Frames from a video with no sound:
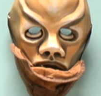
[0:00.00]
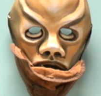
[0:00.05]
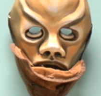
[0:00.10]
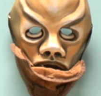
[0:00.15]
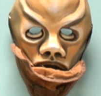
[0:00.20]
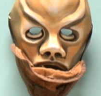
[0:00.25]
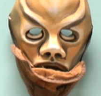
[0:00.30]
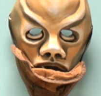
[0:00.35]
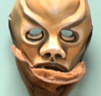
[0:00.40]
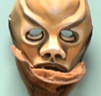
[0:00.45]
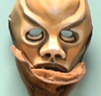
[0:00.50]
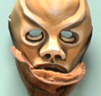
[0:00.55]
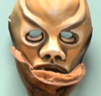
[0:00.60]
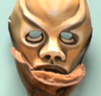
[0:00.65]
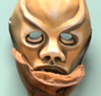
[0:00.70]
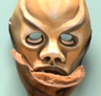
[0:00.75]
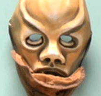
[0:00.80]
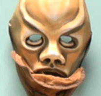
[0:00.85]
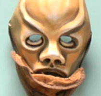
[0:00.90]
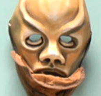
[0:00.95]

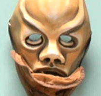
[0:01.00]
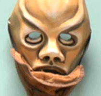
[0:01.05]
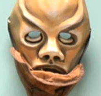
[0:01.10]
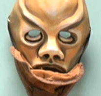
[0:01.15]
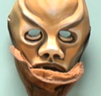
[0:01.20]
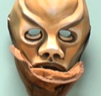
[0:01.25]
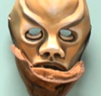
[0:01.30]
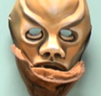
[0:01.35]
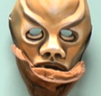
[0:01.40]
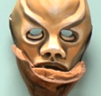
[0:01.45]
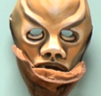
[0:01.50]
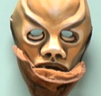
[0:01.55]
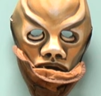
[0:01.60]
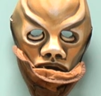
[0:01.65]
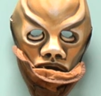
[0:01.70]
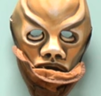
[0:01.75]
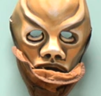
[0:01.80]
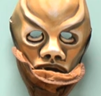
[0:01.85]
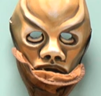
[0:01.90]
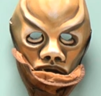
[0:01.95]

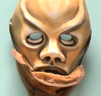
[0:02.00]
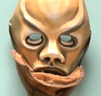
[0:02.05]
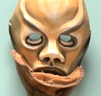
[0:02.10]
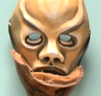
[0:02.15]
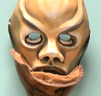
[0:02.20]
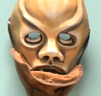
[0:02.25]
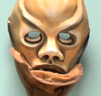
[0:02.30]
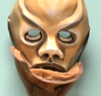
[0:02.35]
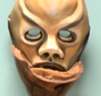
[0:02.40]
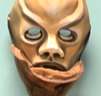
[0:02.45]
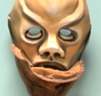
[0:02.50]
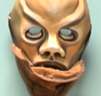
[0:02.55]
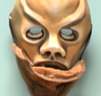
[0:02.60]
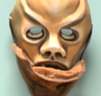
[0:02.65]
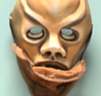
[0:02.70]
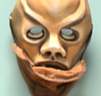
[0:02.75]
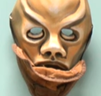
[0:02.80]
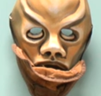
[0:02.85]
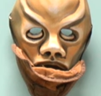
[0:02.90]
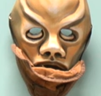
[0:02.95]

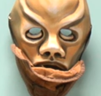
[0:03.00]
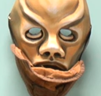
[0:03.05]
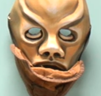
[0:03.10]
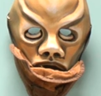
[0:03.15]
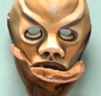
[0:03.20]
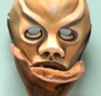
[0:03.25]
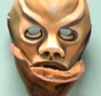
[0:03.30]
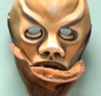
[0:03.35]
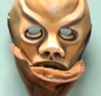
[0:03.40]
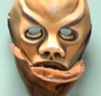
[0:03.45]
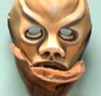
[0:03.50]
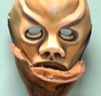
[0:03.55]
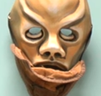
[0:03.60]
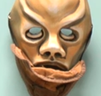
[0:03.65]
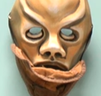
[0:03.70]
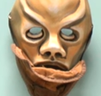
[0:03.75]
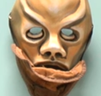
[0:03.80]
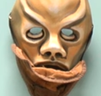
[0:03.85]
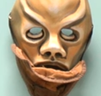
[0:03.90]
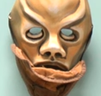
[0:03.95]

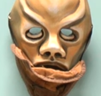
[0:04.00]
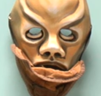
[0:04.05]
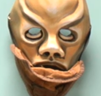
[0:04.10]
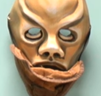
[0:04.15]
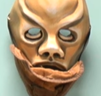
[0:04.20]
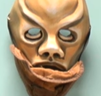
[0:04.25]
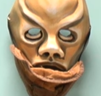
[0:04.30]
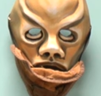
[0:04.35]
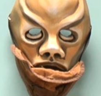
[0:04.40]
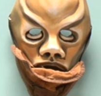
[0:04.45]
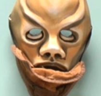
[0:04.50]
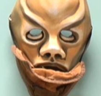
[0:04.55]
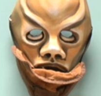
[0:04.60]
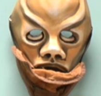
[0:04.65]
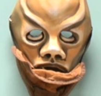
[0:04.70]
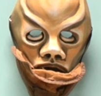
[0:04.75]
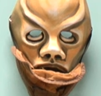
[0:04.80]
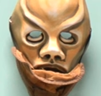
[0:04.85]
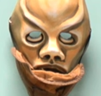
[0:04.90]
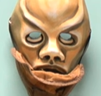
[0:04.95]

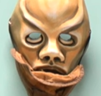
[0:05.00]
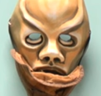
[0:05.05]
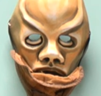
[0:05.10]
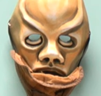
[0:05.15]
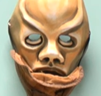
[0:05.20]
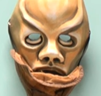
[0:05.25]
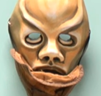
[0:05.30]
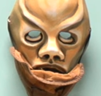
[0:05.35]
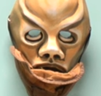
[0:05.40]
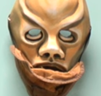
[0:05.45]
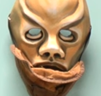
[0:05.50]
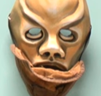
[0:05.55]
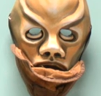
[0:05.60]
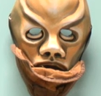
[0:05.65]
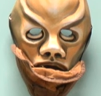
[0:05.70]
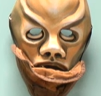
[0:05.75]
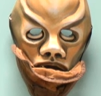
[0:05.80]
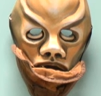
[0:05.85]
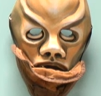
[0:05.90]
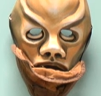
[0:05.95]

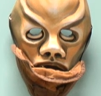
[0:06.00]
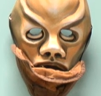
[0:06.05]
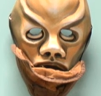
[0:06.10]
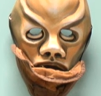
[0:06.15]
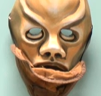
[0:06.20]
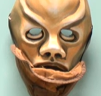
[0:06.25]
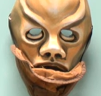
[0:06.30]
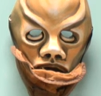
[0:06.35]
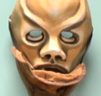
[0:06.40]
(not speaking)